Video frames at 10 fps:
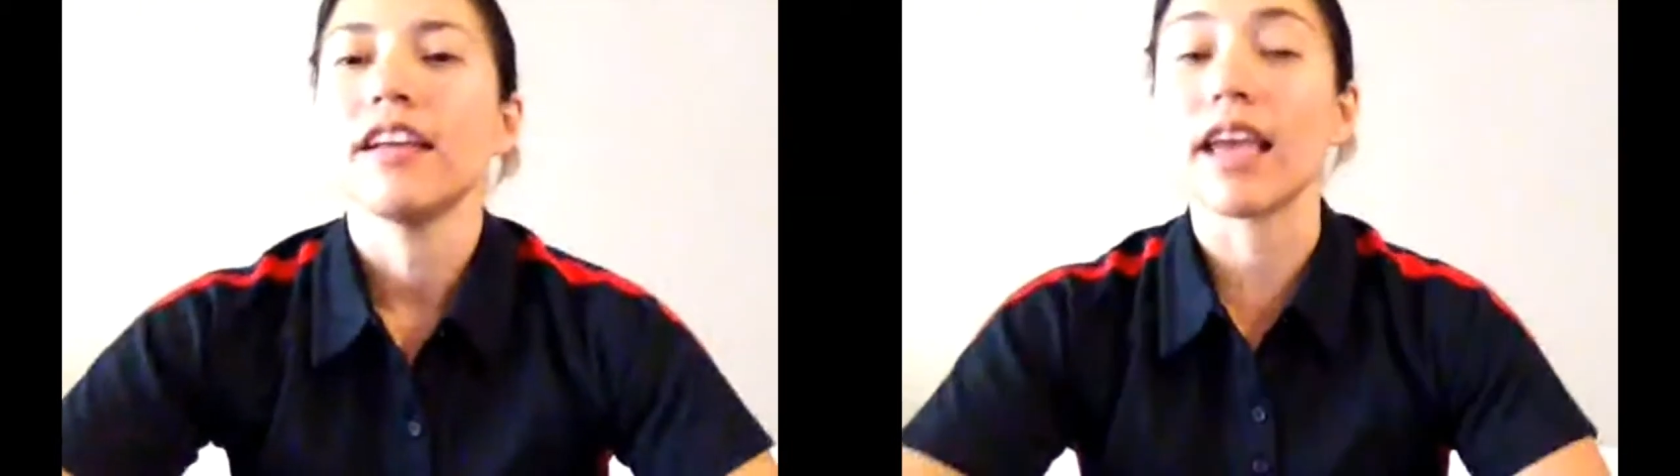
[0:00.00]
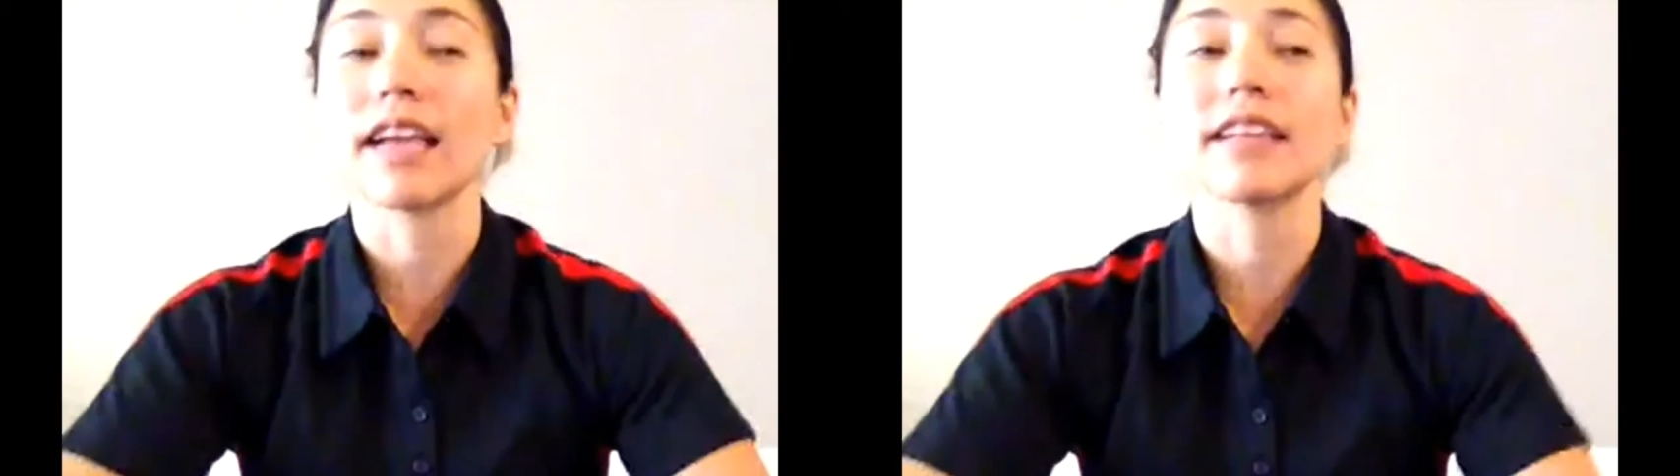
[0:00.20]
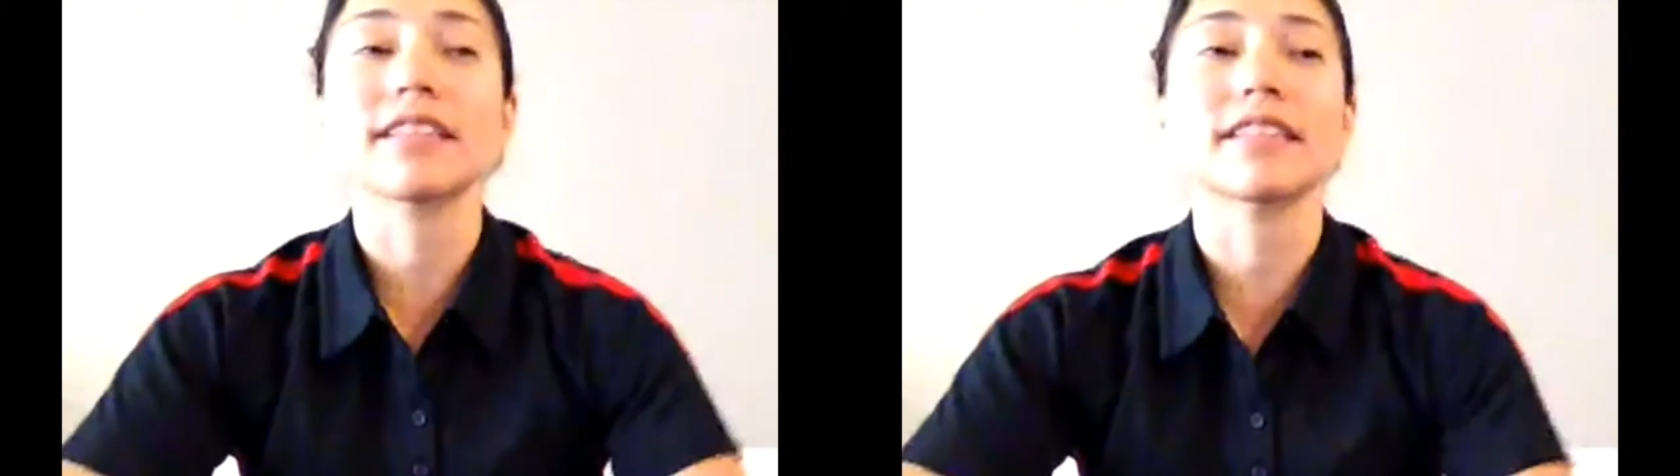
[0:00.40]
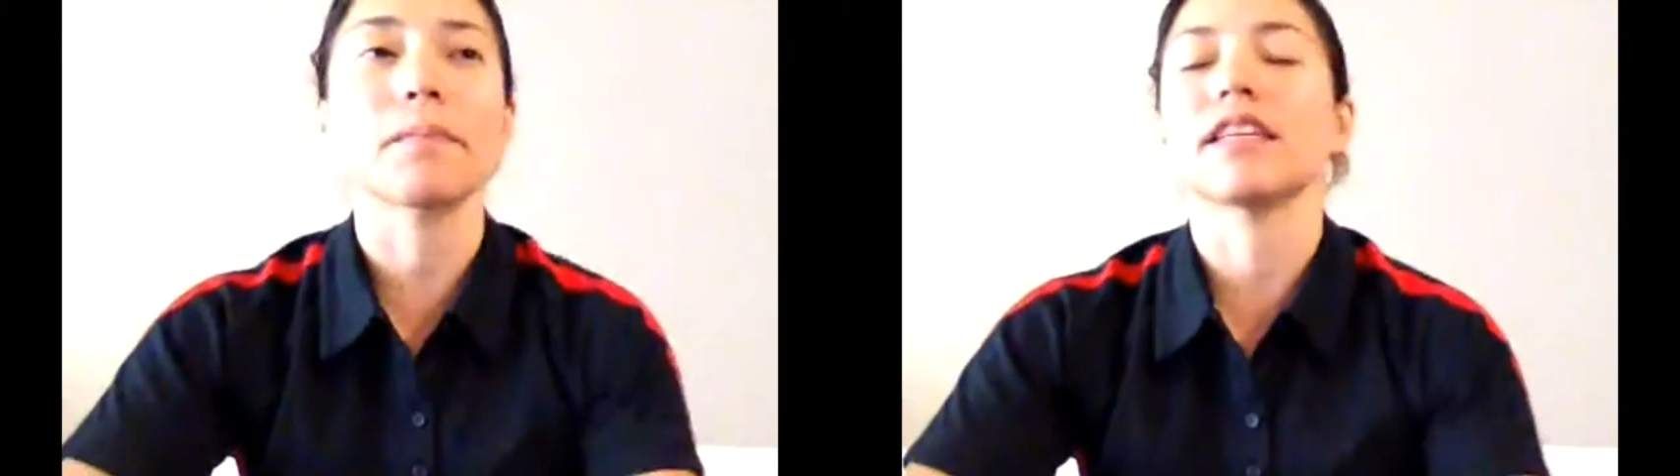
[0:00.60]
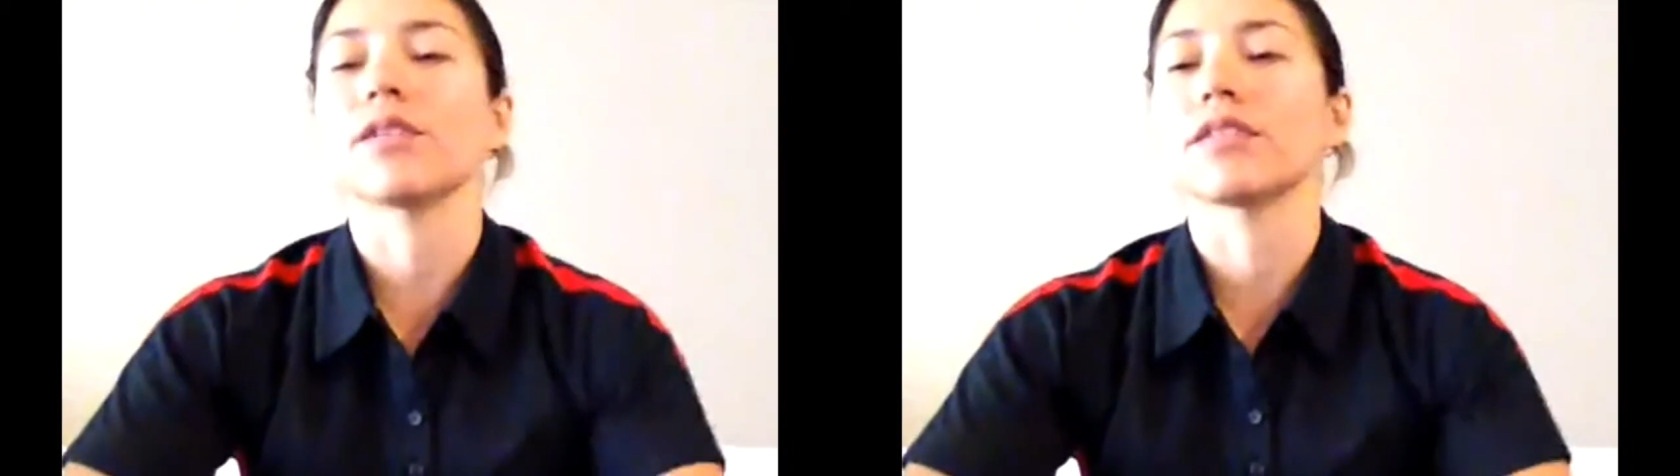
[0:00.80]
The
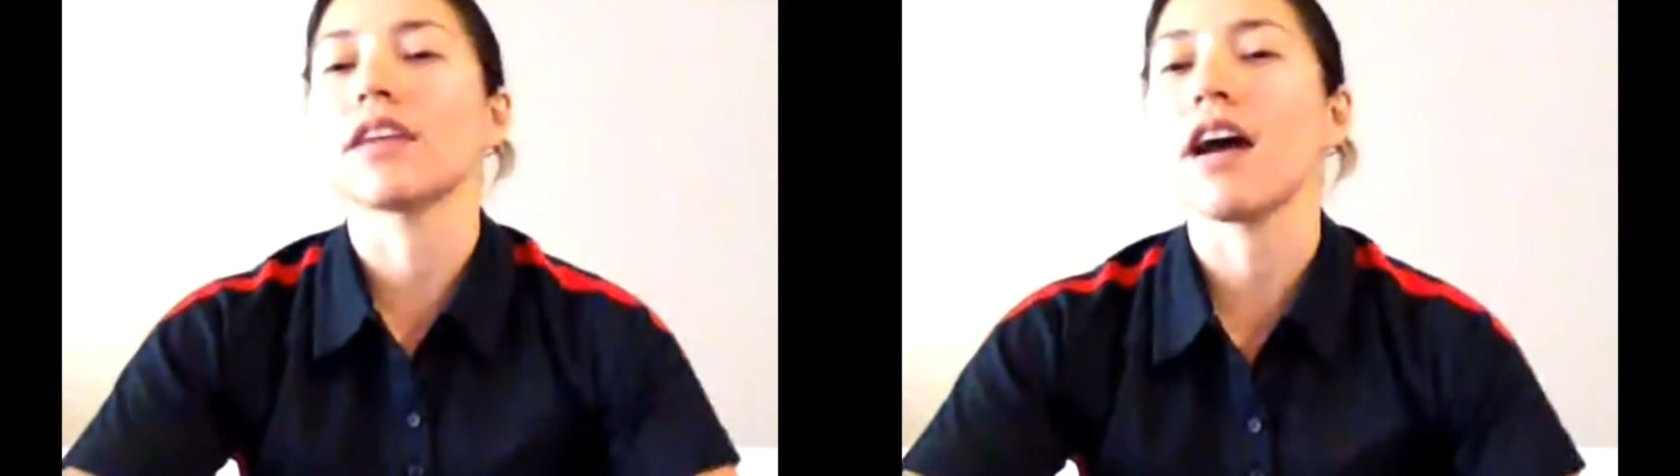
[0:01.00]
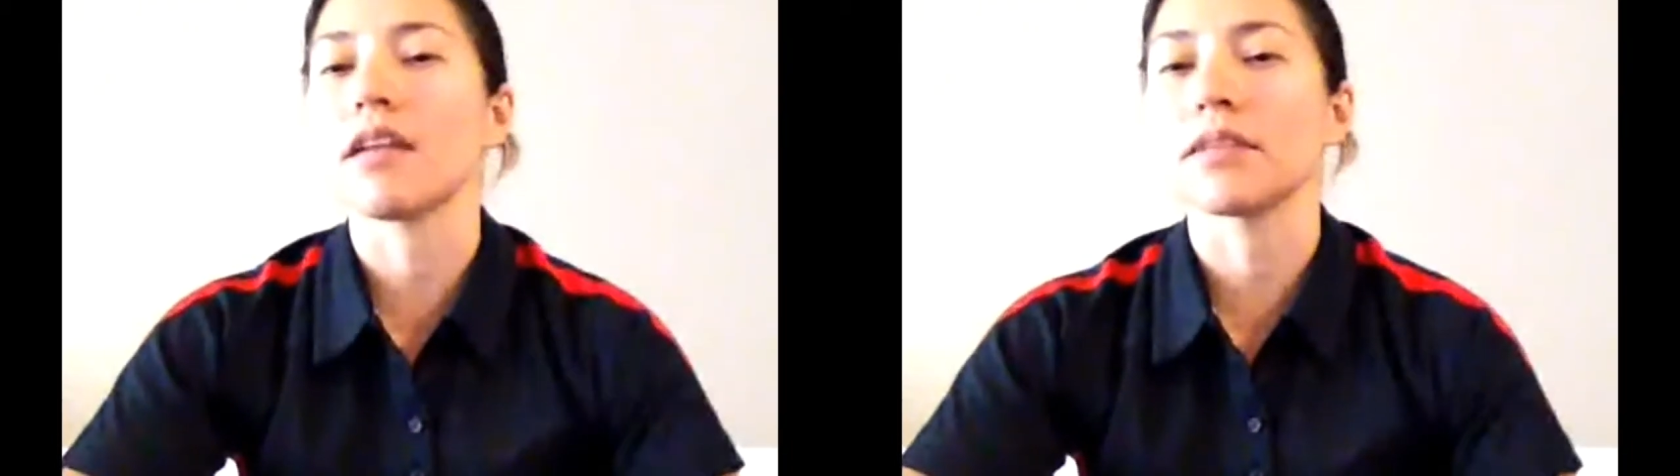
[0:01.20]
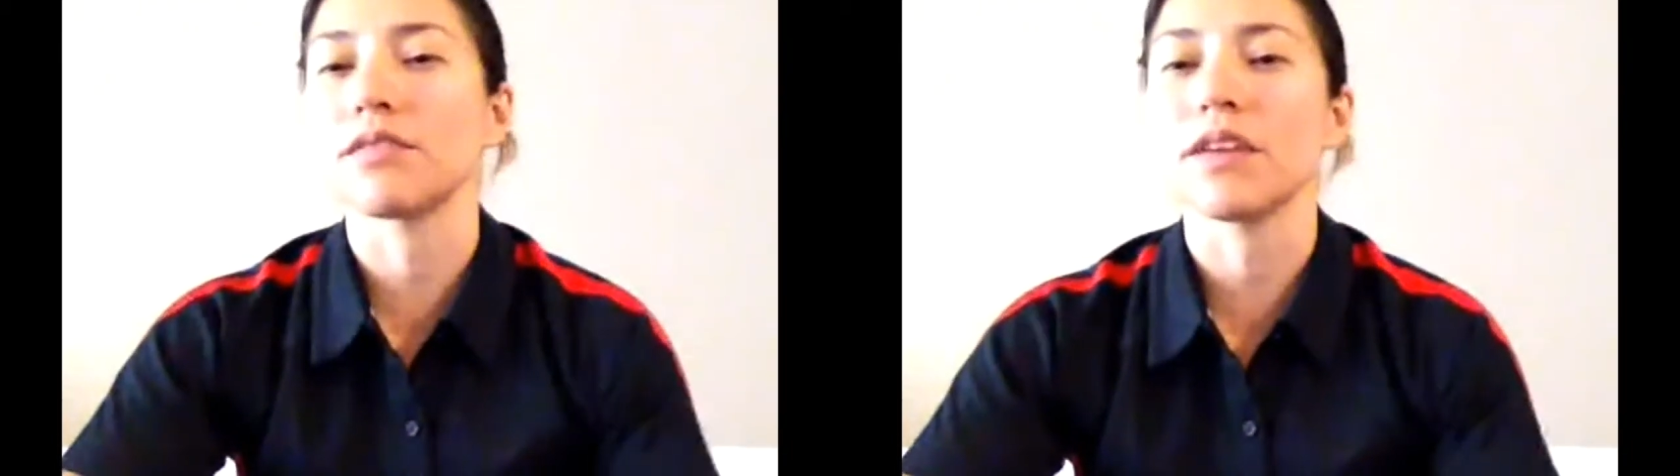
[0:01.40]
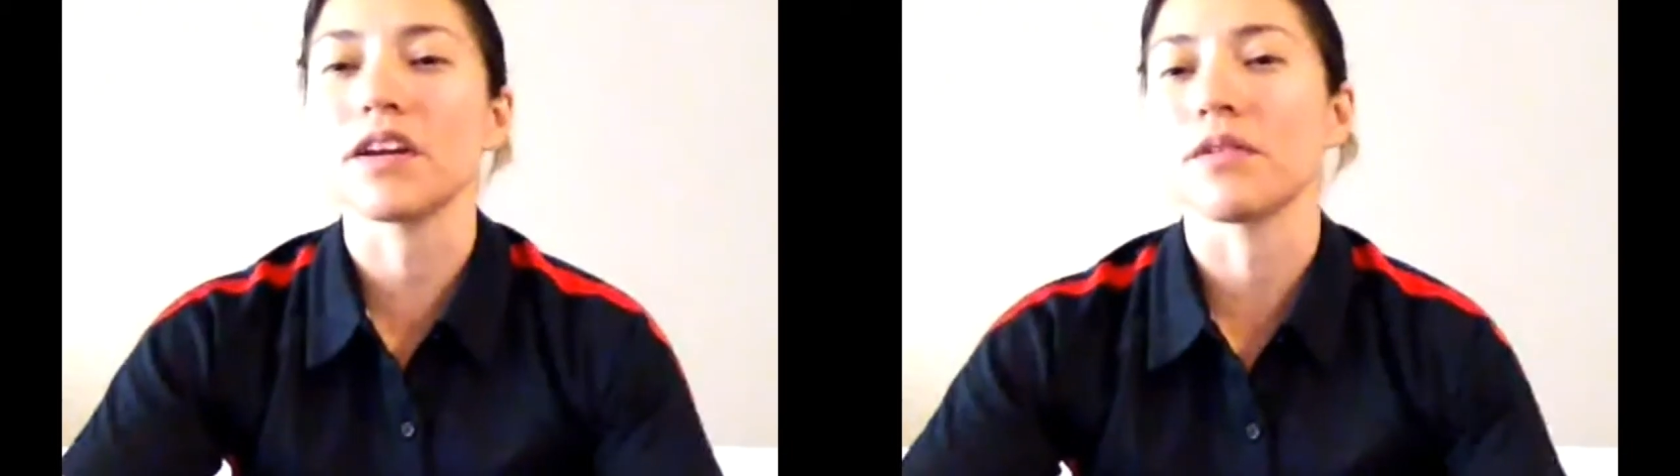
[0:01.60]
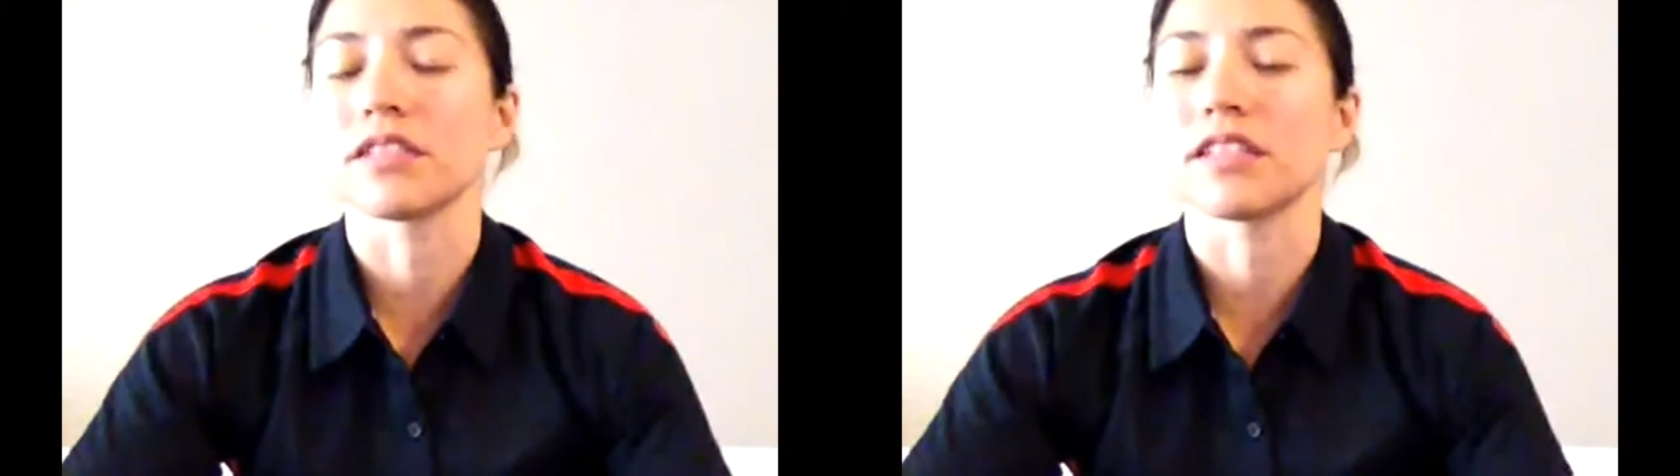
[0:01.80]
next step is, you know,
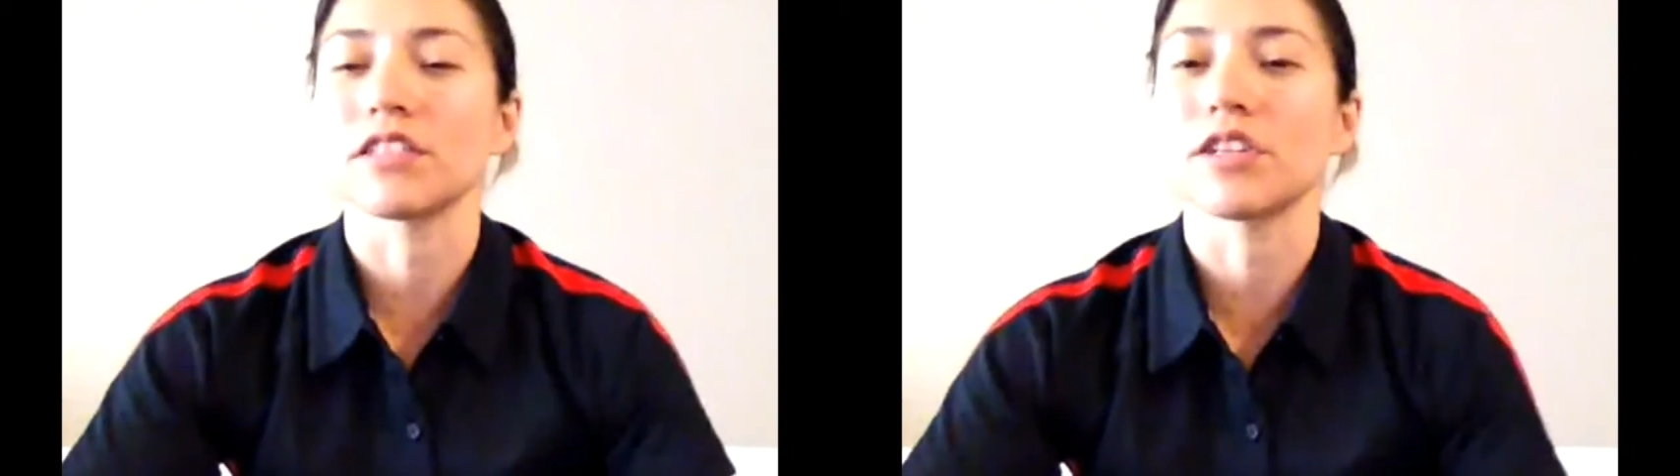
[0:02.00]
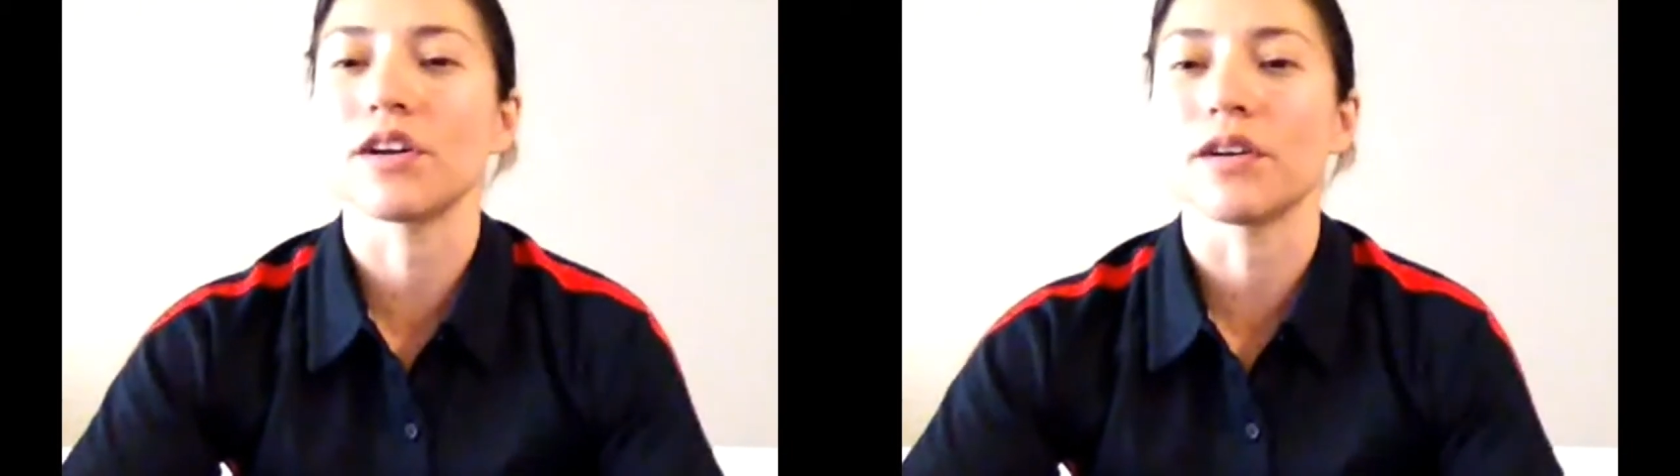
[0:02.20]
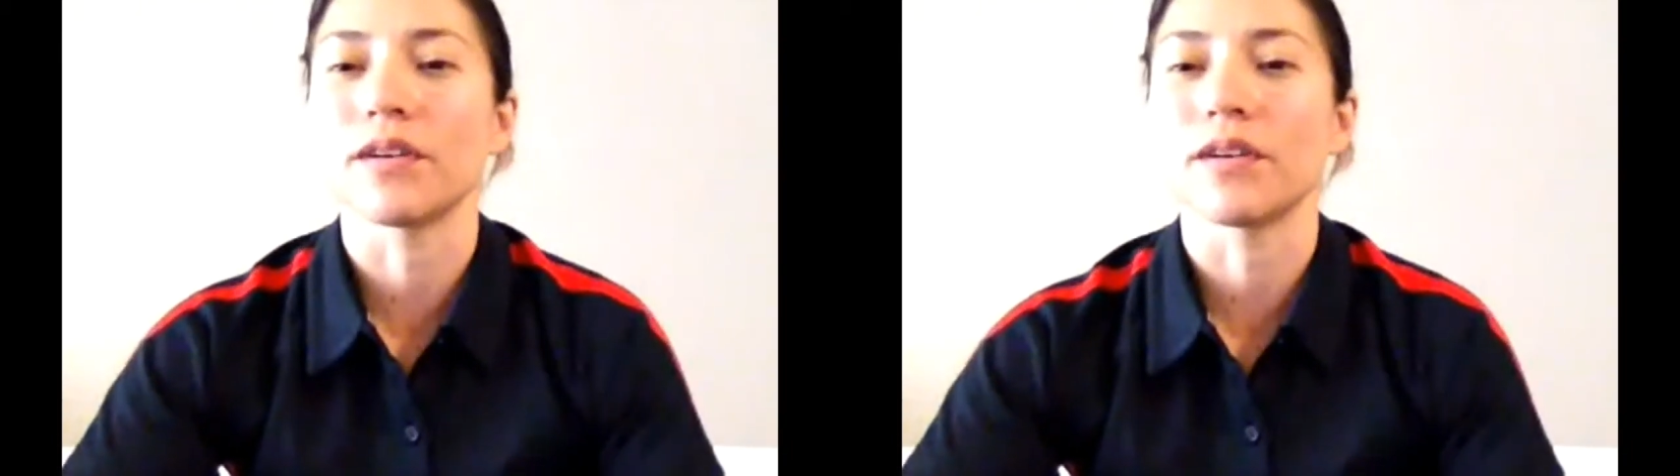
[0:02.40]
autonomous vehicles.